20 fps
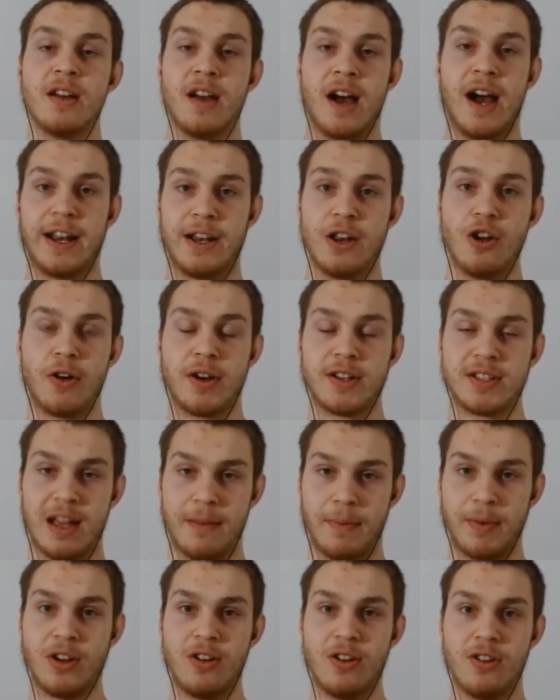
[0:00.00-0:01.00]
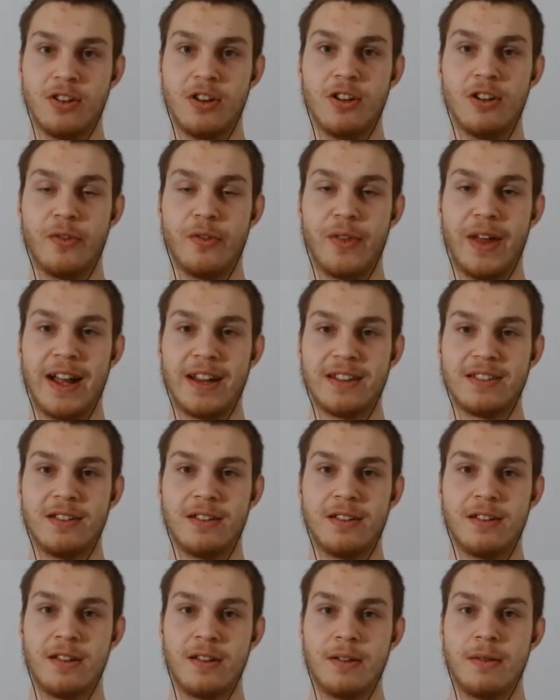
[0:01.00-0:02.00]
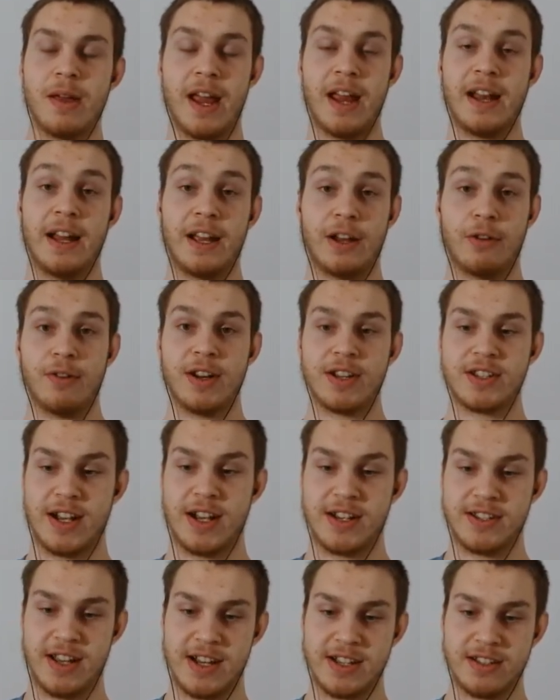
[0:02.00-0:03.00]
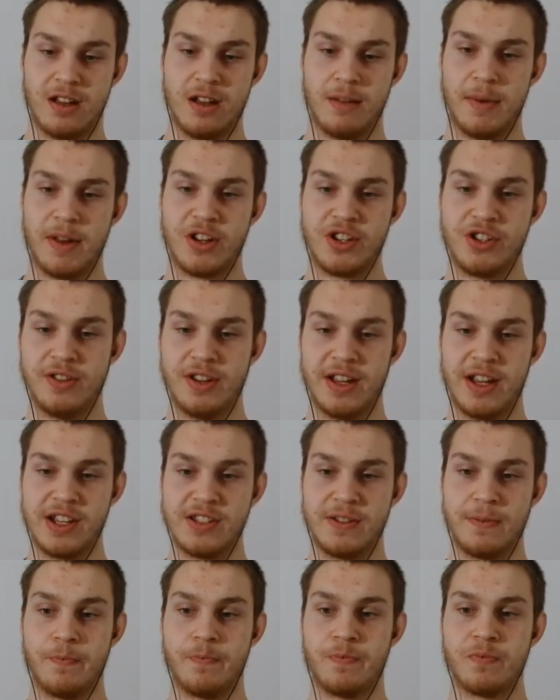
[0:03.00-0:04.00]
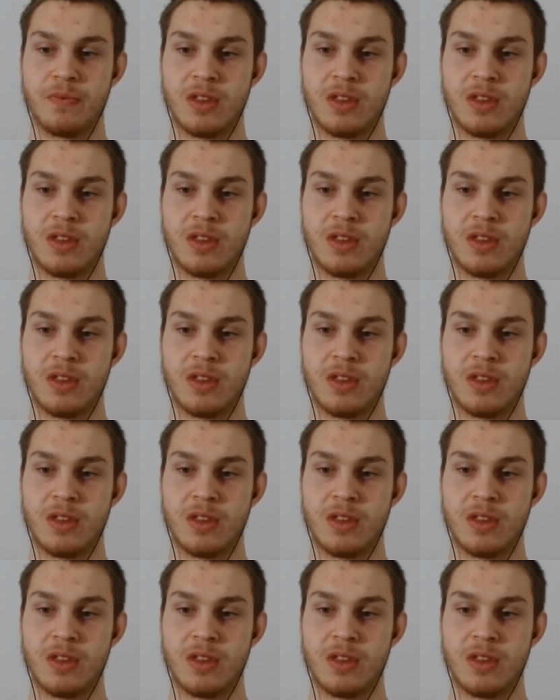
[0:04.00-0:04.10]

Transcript: I know, because I've been called all that, and I criticize Islam and Judaism.